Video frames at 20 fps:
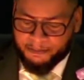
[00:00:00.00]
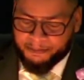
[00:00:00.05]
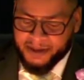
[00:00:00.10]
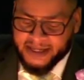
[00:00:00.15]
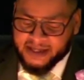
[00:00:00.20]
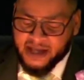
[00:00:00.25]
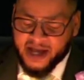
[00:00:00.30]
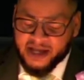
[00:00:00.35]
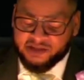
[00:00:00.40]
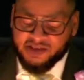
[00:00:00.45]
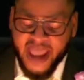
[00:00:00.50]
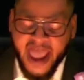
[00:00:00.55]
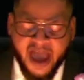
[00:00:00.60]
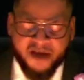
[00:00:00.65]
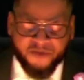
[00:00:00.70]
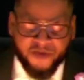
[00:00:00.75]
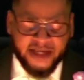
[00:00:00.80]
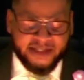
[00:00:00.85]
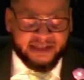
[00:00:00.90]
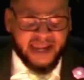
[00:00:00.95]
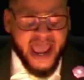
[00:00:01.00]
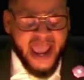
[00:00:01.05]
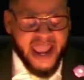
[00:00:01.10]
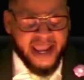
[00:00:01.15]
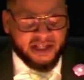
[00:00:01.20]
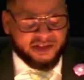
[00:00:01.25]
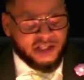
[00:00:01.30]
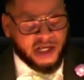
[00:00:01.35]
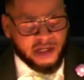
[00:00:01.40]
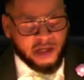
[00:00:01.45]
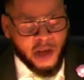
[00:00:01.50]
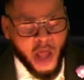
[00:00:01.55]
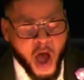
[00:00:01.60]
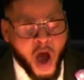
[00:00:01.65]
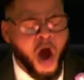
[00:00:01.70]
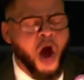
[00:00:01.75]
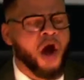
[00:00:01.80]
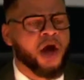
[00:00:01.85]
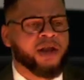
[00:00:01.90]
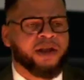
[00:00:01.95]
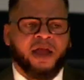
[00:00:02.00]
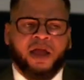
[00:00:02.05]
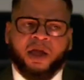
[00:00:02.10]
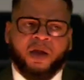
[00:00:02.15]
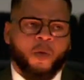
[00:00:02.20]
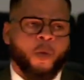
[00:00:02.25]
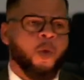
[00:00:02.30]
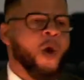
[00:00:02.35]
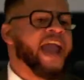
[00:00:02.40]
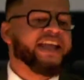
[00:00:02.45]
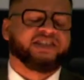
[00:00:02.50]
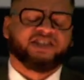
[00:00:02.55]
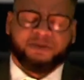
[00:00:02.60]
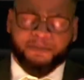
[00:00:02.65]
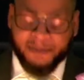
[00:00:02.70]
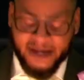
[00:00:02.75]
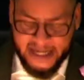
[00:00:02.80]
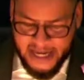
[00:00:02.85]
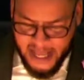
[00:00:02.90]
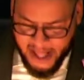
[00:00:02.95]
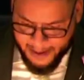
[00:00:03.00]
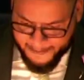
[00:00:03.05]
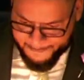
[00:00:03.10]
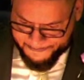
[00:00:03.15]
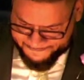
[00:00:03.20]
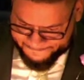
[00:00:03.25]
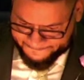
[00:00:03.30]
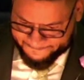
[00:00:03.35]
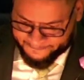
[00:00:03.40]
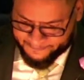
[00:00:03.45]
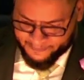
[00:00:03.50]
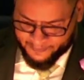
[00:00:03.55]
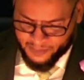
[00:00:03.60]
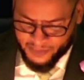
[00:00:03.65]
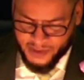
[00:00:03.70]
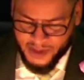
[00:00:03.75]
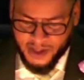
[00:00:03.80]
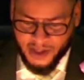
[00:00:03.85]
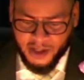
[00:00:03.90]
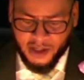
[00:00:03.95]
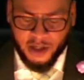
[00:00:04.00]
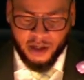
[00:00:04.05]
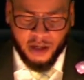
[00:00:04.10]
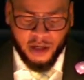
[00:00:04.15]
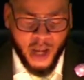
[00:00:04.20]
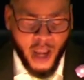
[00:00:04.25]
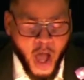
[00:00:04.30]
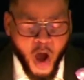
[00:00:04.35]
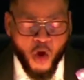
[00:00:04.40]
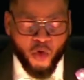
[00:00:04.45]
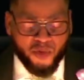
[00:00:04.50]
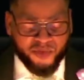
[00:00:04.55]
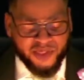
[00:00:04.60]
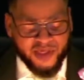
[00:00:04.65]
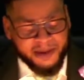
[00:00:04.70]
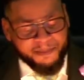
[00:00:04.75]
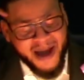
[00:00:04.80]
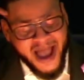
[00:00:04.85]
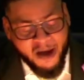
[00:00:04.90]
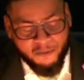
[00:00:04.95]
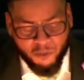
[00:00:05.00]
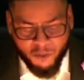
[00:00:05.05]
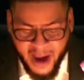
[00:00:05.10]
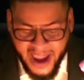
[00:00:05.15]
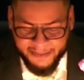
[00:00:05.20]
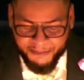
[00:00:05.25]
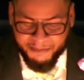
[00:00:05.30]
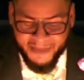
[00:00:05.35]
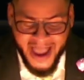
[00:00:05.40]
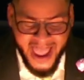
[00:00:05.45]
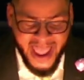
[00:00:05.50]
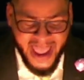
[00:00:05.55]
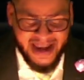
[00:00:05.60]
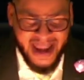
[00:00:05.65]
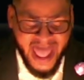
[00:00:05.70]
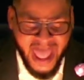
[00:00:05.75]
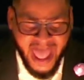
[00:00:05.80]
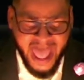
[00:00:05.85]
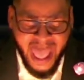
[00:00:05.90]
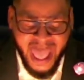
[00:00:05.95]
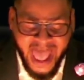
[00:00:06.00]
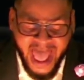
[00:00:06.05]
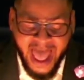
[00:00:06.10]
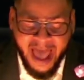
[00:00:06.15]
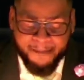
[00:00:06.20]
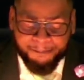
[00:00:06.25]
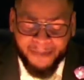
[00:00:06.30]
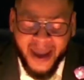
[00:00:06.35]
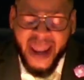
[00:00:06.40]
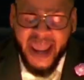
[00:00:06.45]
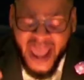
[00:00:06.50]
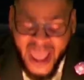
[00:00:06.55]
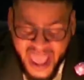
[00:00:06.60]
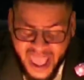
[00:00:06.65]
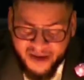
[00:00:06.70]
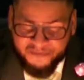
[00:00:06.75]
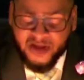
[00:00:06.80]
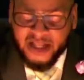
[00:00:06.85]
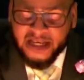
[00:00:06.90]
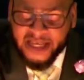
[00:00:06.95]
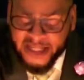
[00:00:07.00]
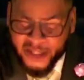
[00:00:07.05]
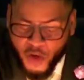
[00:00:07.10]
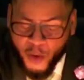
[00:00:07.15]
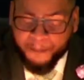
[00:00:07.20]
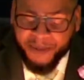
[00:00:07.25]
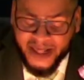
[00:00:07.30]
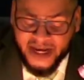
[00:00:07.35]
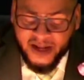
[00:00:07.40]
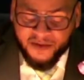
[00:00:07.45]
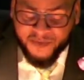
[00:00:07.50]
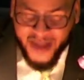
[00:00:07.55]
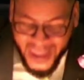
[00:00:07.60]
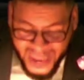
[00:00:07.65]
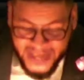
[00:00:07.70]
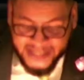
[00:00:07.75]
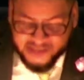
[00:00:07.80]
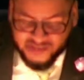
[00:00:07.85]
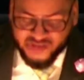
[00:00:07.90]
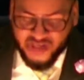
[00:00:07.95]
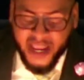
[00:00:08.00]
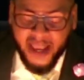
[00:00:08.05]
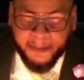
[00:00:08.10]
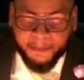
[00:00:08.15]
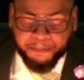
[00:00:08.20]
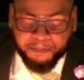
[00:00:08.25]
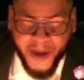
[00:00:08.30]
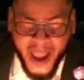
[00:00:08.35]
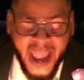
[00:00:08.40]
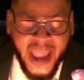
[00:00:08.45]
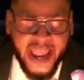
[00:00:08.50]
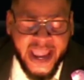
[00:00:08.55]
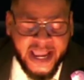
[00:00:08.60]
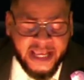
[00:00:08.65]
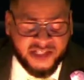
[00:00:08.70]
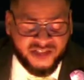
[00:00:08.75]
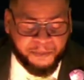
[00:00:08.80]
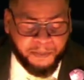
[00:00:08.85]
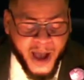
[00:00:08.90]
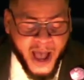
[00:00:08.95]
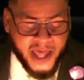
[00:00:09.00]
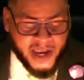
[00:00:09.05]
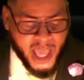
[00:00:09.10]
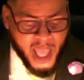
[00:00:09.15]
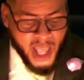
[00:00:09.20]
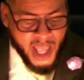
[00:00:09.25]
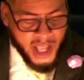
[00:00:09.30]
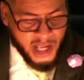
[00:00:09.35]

Because every day the Lord wakes me up, clothed in my right mind. I may have a little bit of aches and pains, but